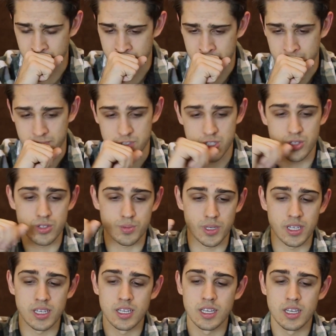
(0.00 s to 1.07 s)
Excuse
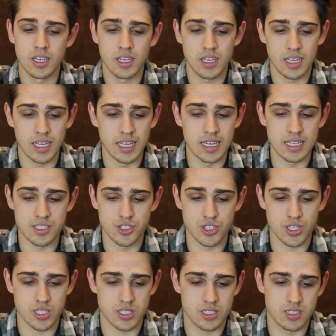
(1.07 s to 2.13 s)
me. It is
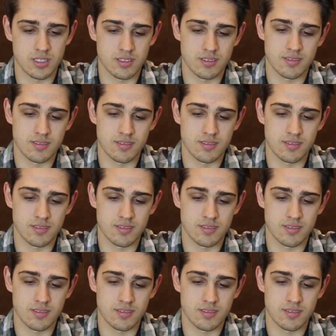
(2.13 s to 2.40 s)
just